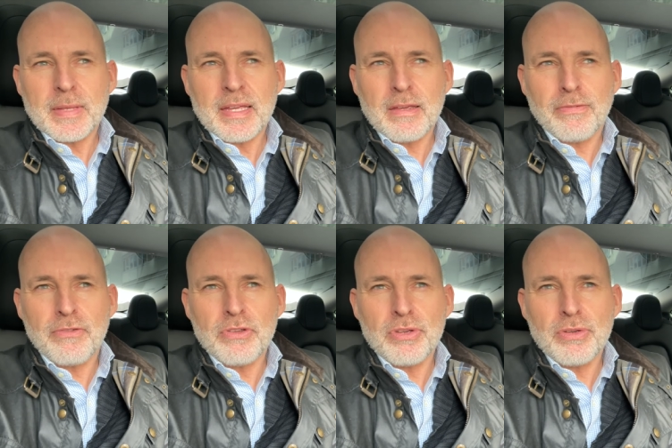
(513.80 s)

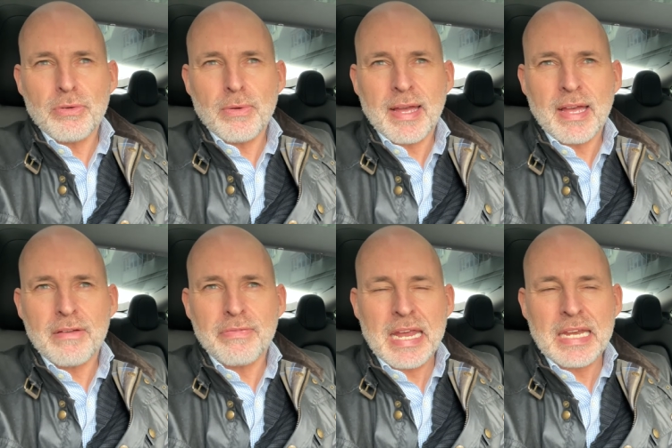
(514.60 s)
if you
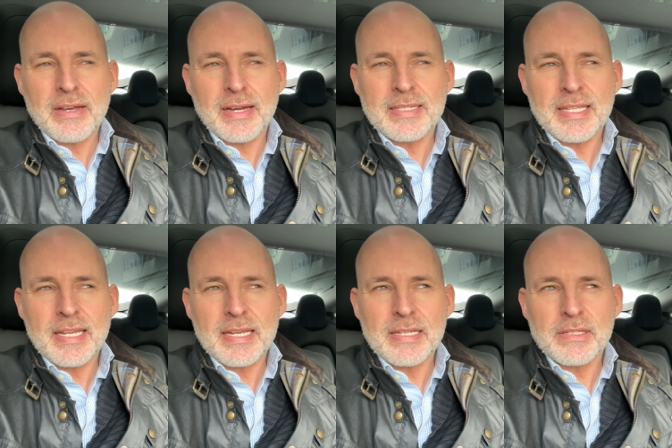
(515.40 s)
have any
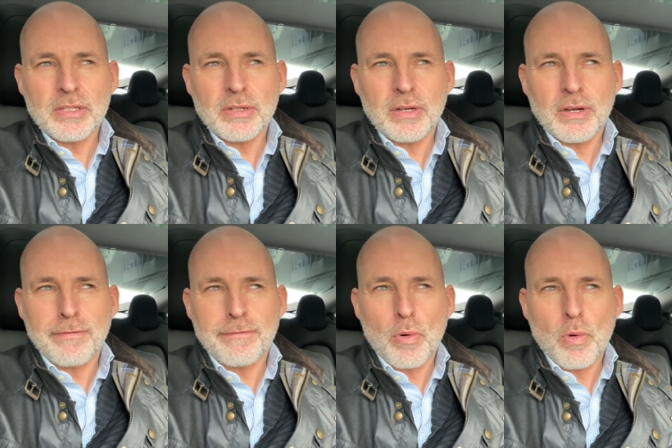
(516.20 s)
ideas
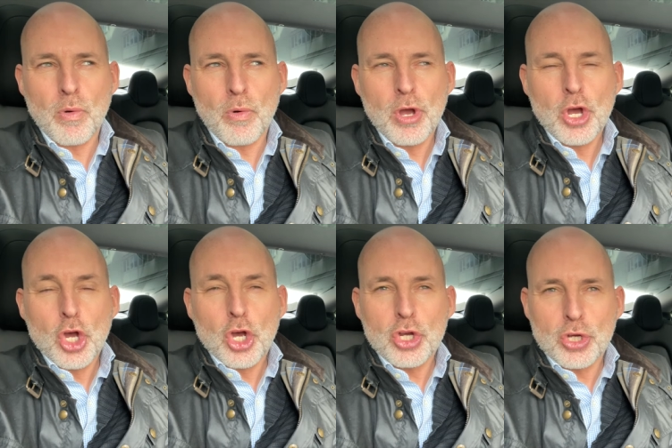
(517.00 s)
for
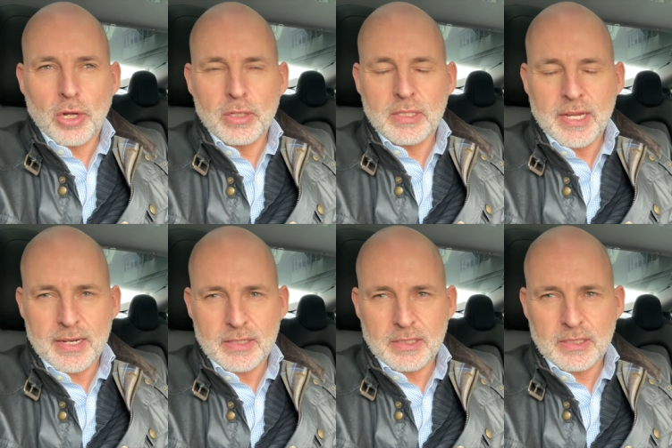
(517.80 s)

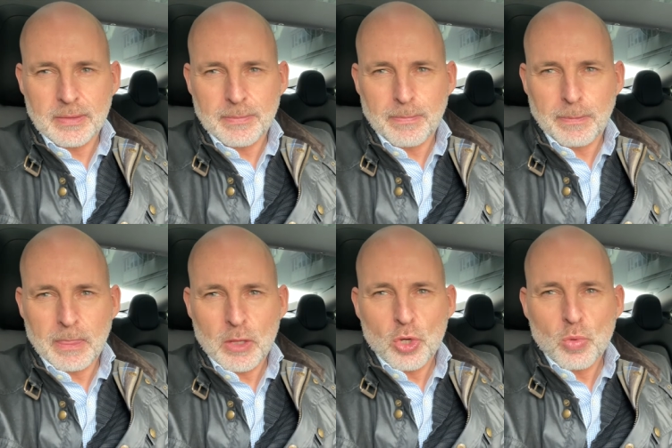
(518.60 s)
content
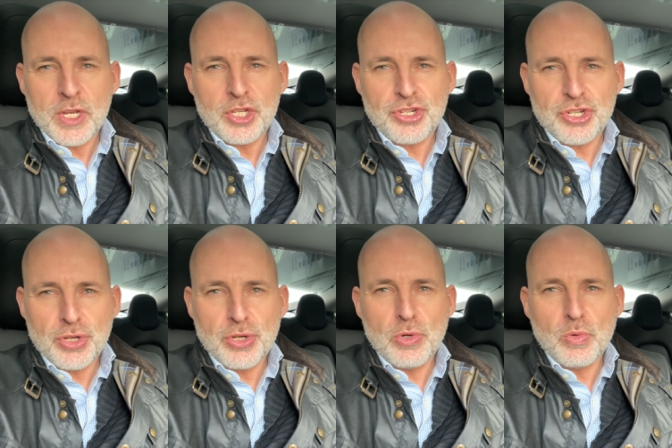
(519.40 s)
which
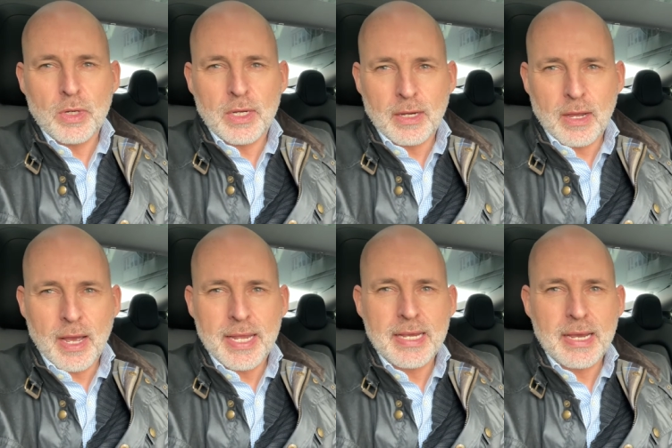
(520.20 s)
you would
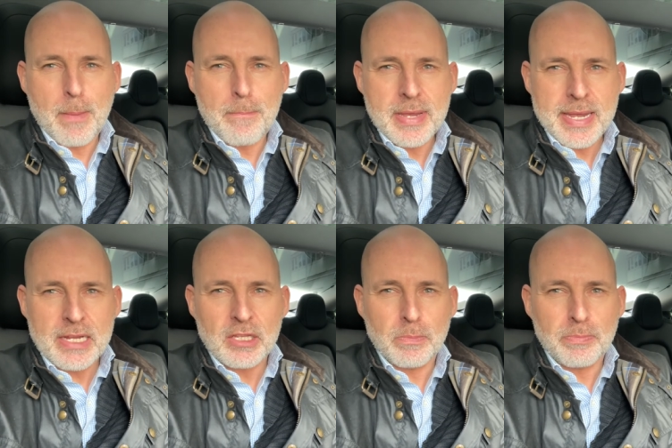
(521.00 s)
like
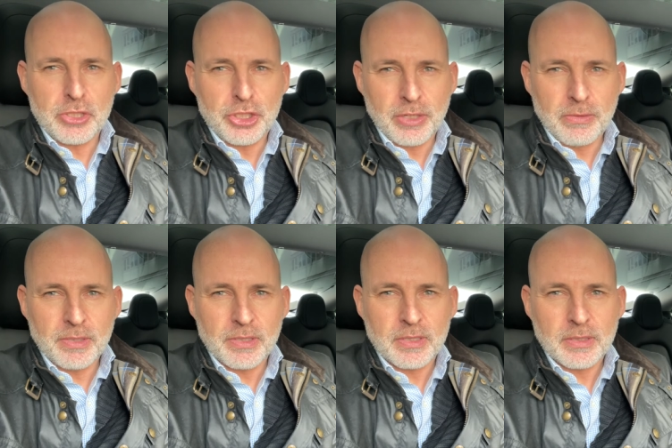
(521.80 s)
me to
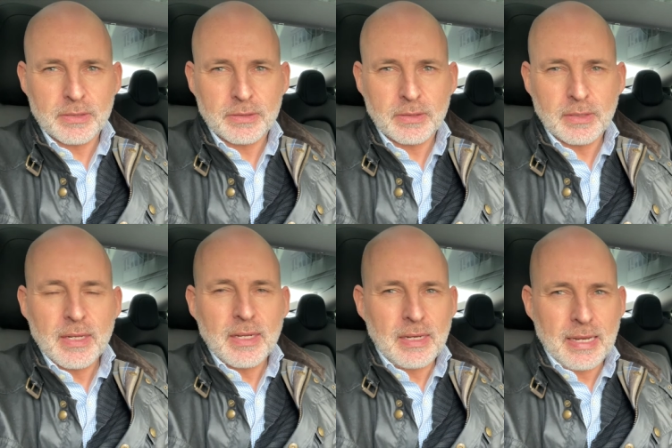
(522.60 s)
produce,
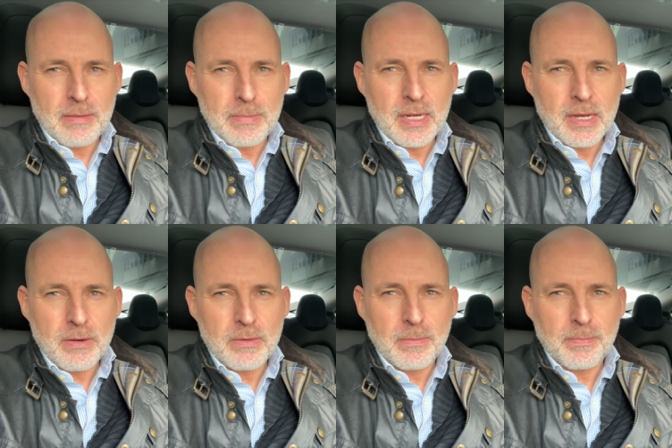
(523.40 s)
let me
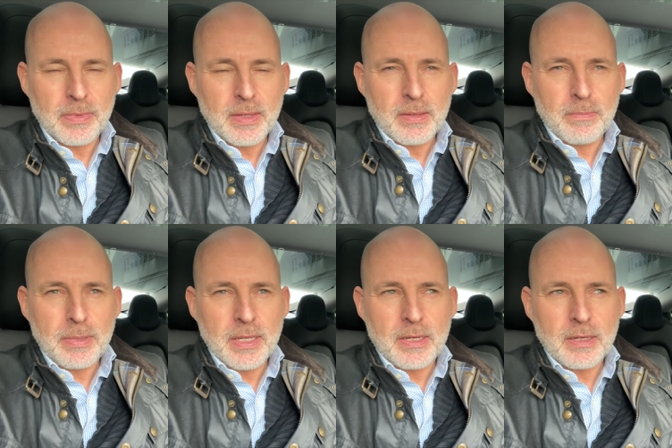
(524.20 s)
know.
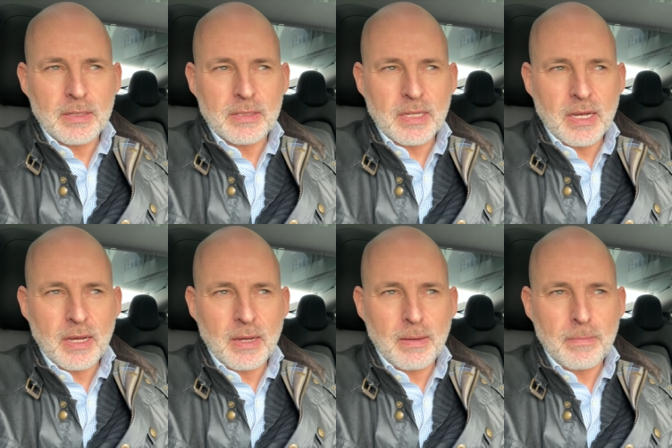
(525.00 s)
Because
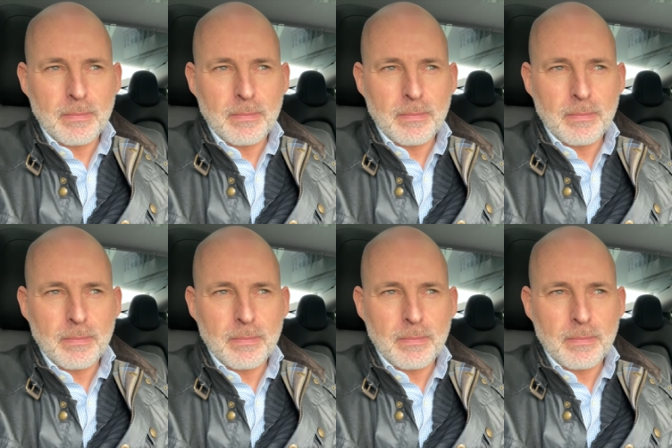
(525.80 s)
I